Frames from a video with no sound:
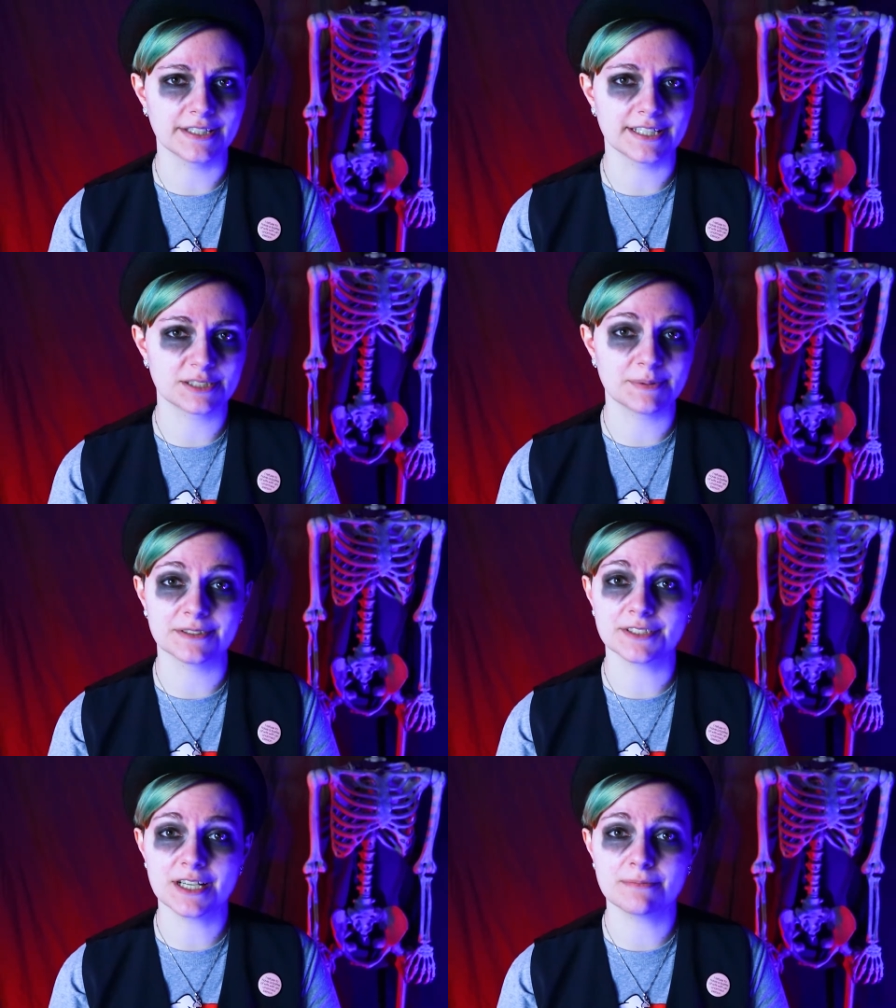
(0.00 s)
that's been
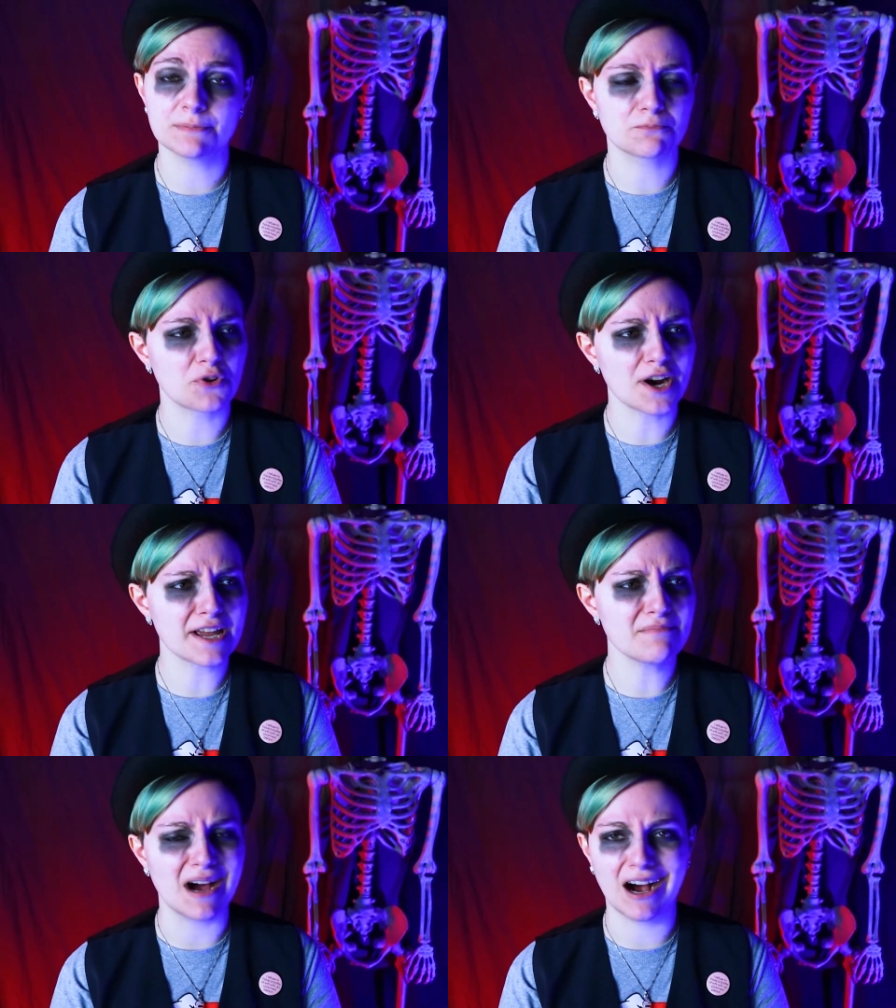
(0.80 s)
dubbed
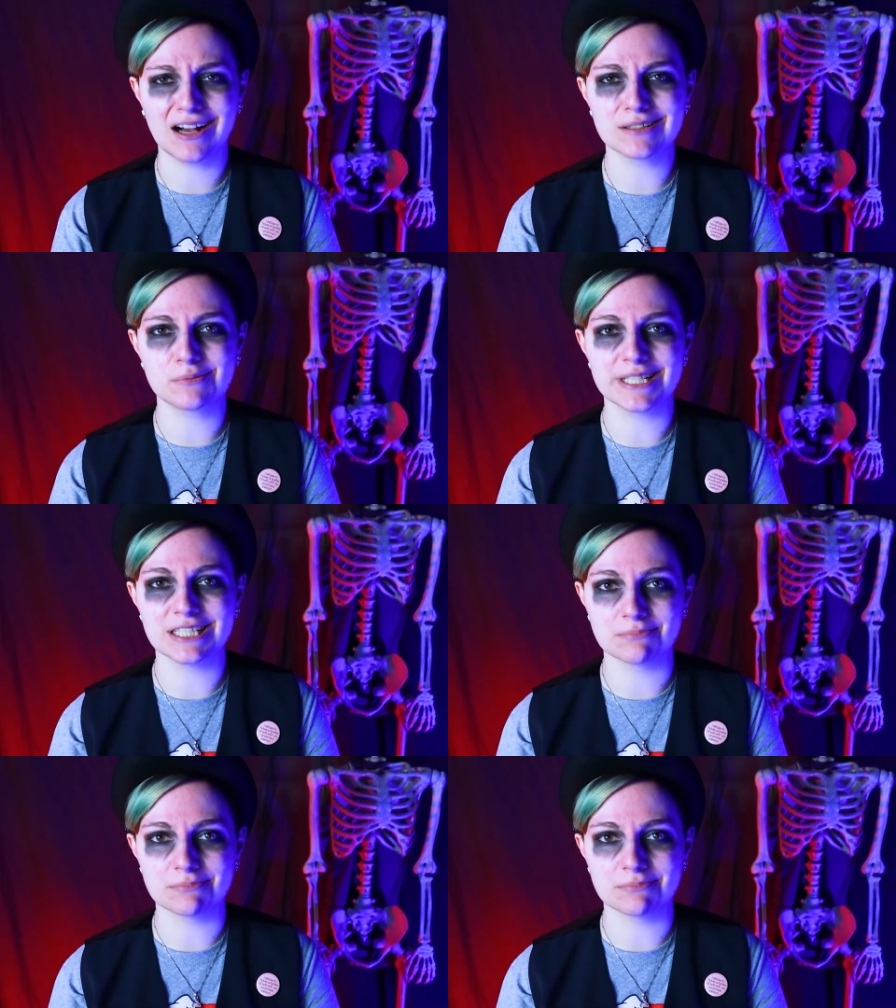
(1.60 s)
prime Halloween